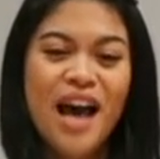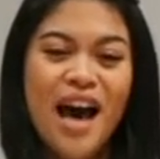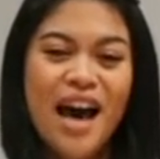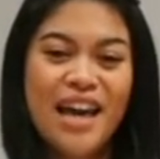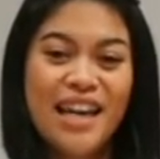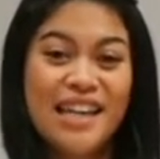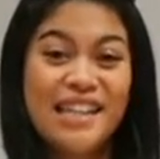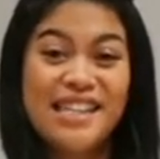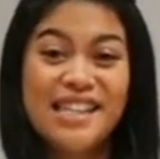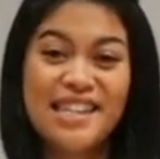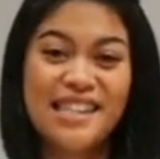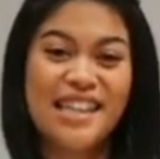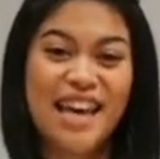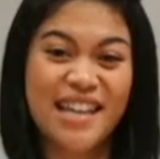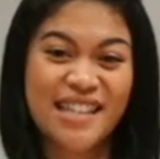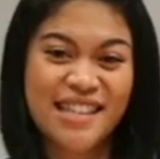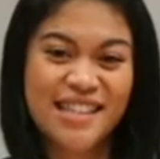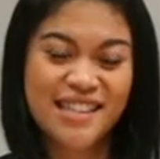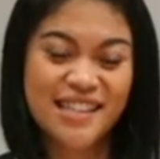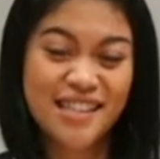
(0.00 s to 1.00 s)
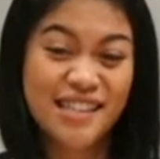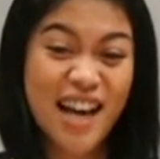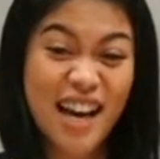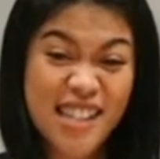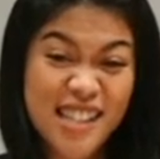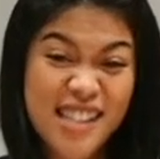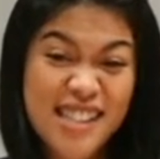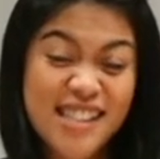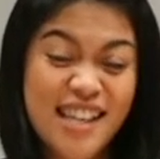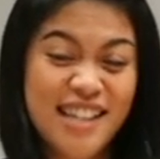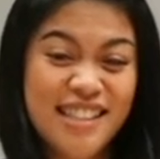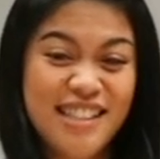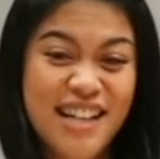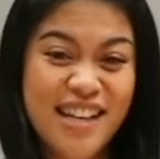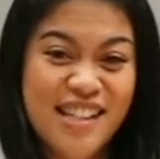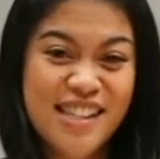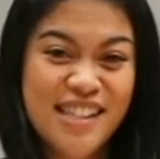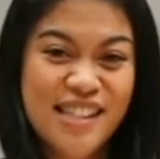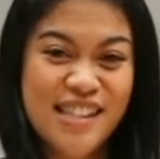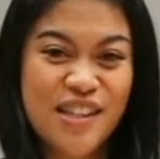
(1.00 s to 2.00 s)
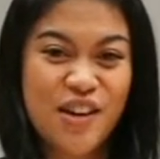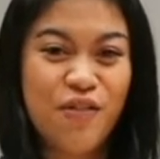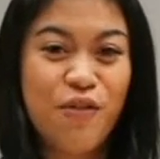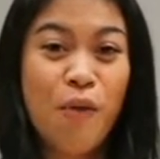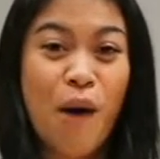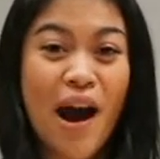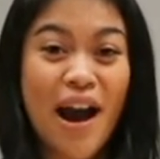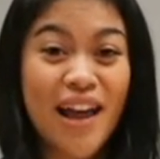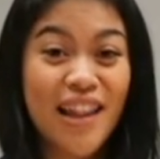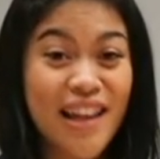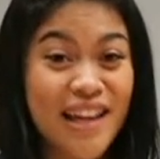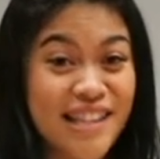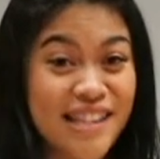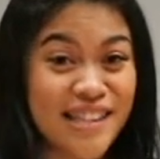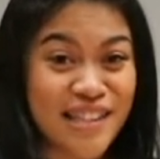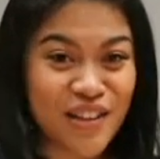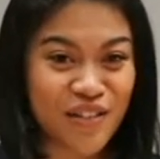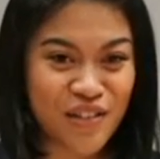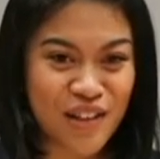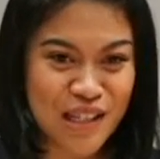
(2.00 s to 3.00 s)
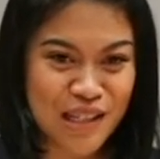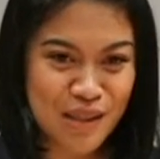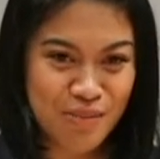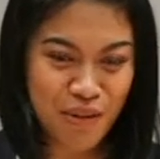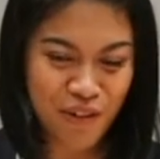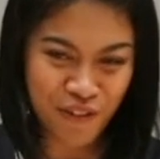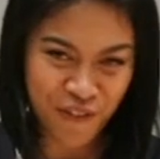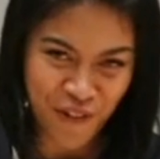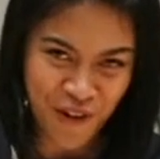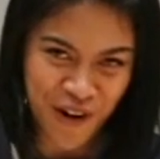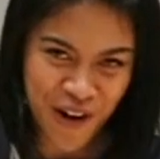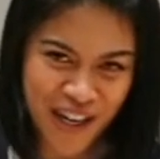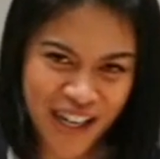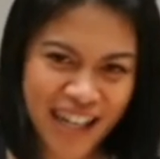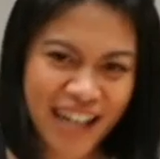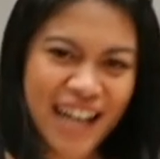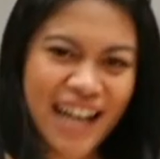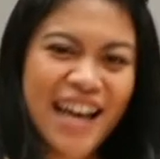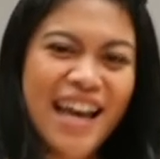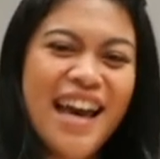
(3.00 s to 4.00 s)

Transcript: and assess dozens and dozens of YLI CVs before.